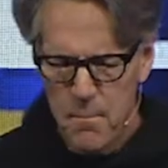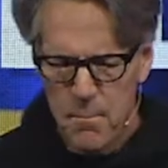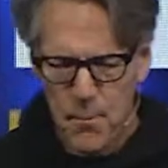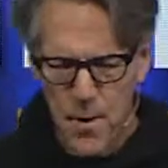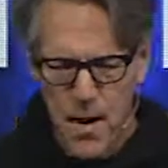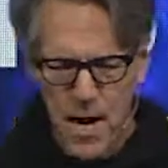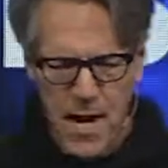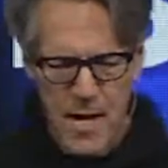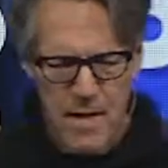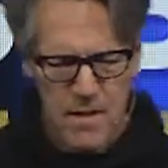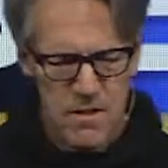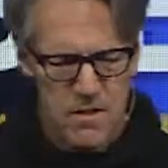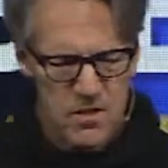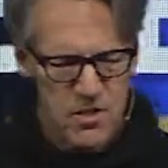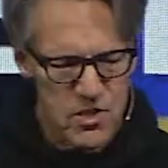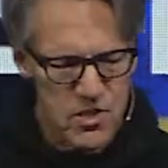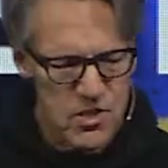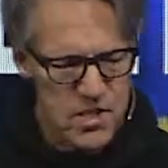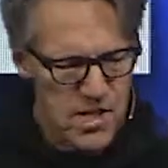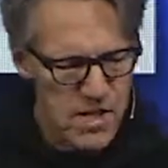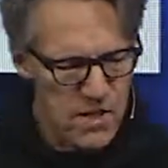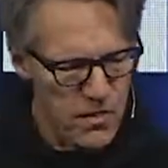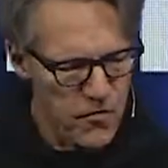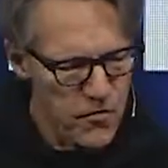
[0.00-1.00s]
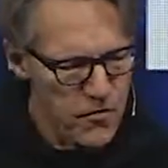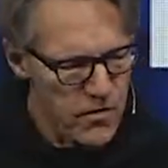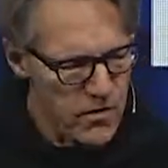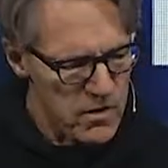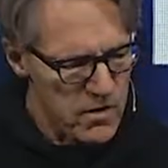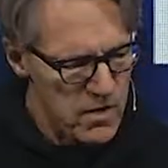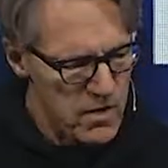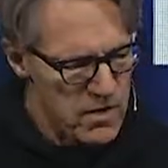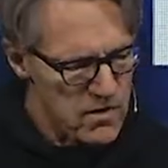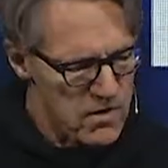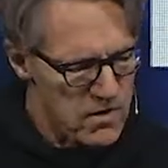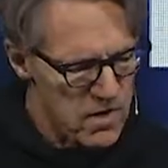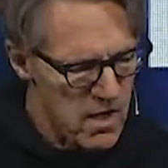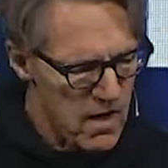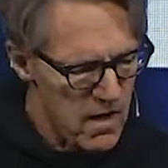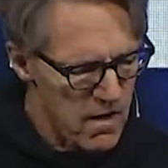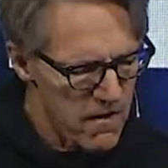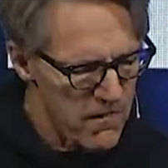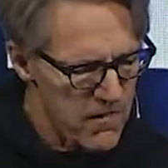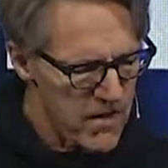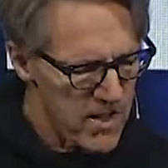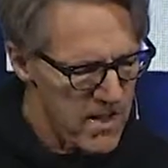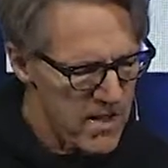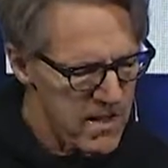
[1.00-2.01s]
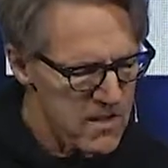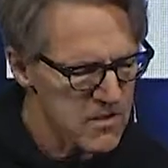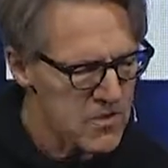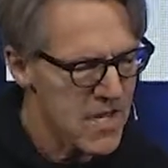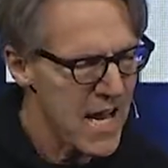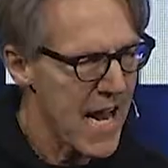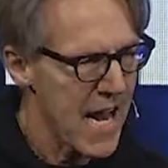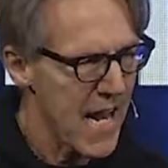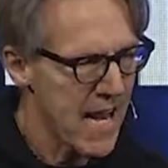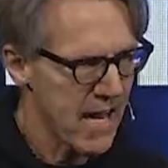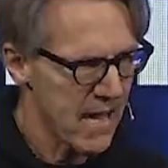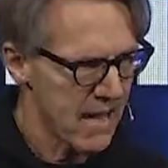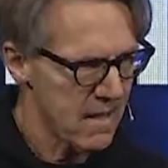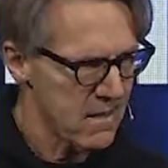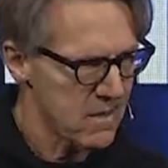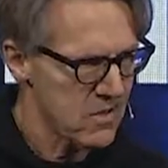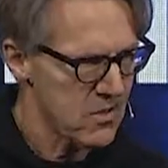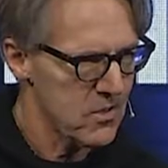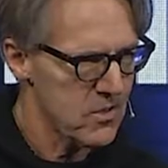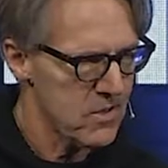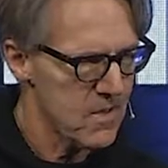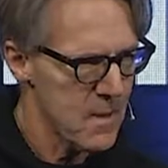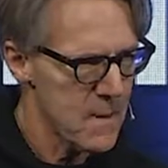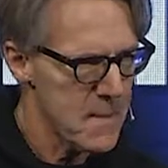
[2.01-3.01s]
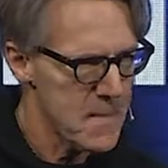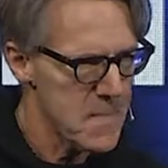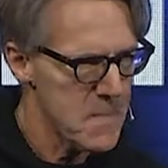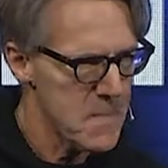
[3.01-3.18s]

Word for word: by the skillfulness of his hands.